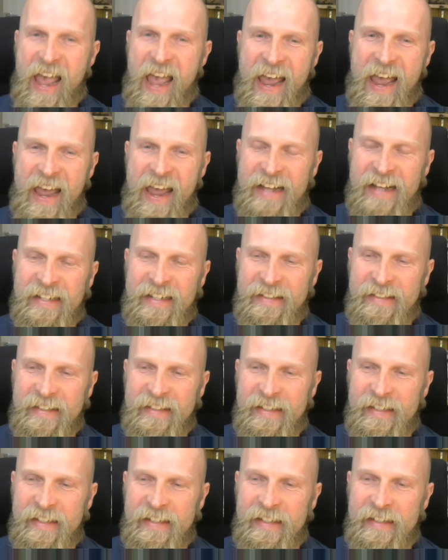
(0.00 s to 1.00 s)
And
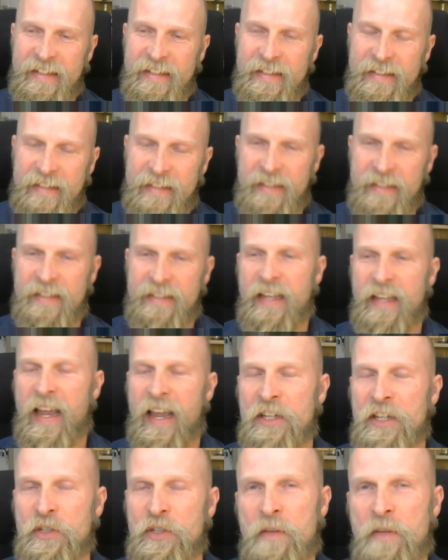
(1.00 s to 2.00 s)
this
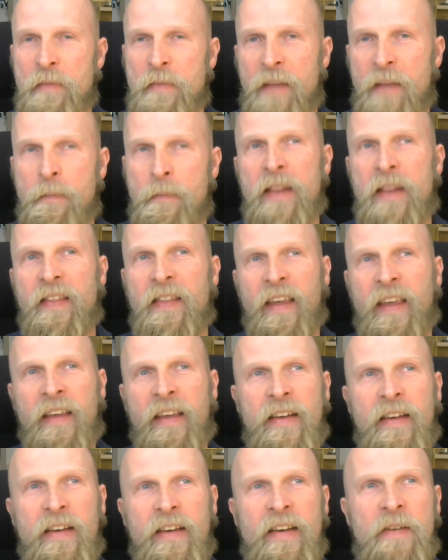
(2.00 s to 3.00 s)
actually made me
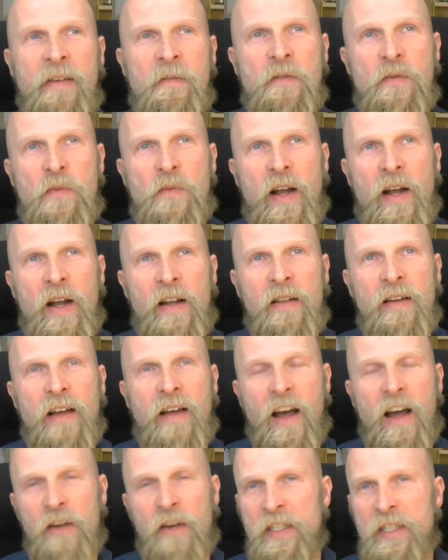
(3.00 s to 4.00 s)
think, well,
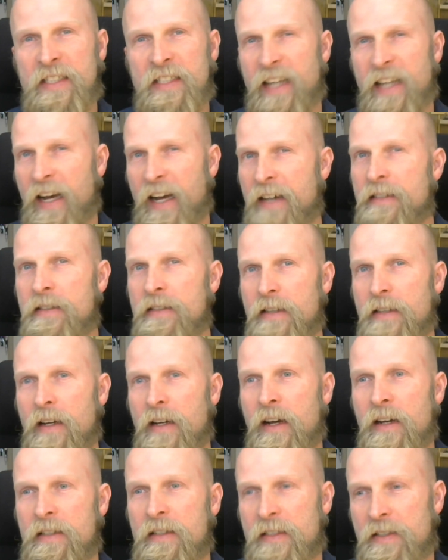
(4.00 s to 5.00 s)
are we done
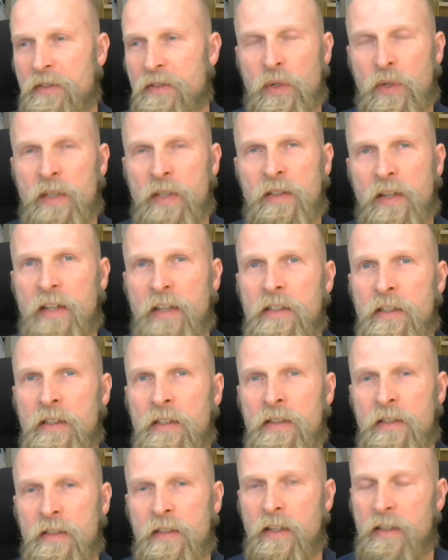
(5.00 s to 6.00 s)
as
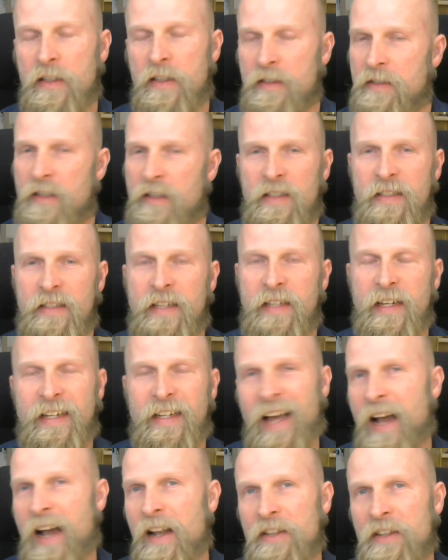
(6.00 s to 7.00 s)
translators? Is this
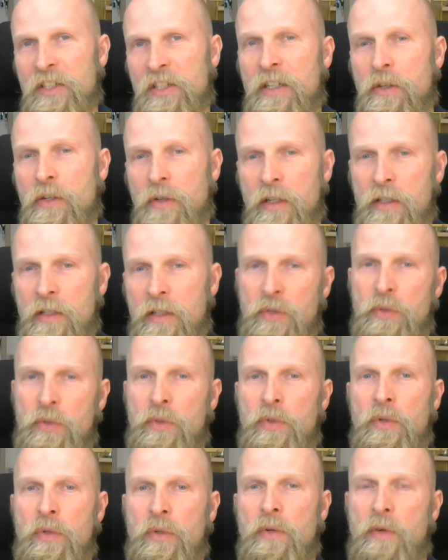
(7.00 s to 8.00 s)
technology going
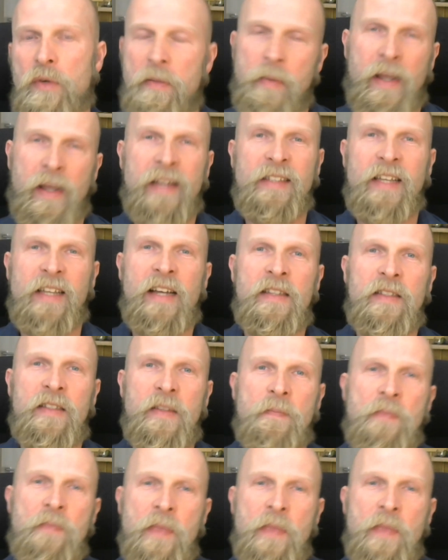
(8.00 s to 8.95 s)
to replace us?